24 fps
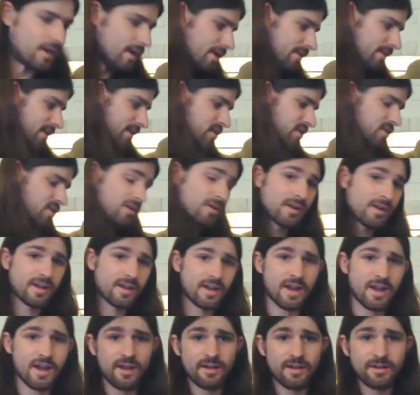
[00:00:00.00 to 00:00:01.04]
And that's
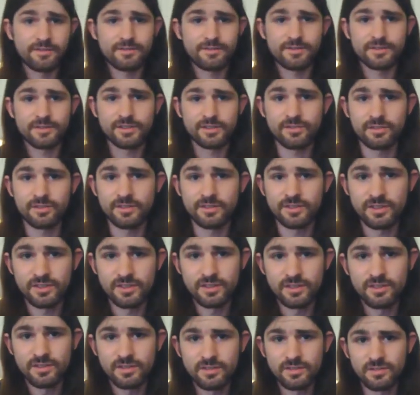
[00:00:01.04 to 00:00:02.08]
all I have as far
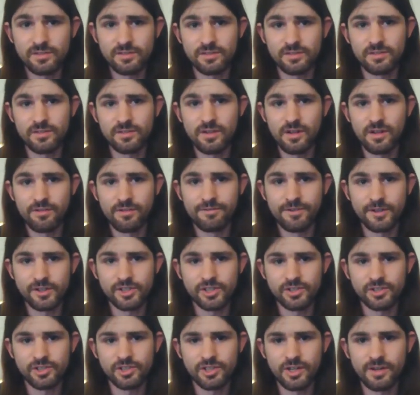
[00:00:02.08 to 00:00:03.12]
as the
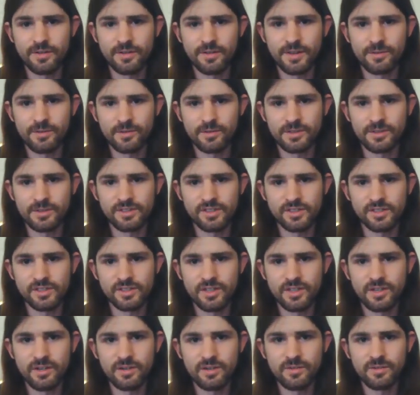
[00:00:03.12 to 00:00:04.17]
official Shawn Lane
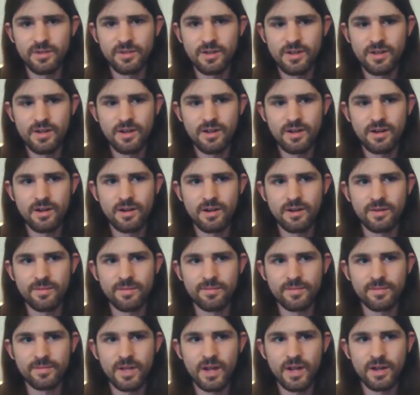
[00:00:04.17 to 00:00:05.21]
releases go.
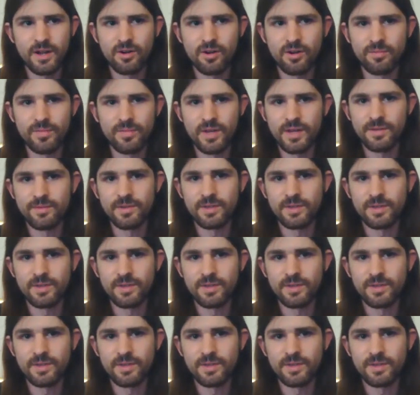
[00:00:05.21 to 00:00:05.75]
I hope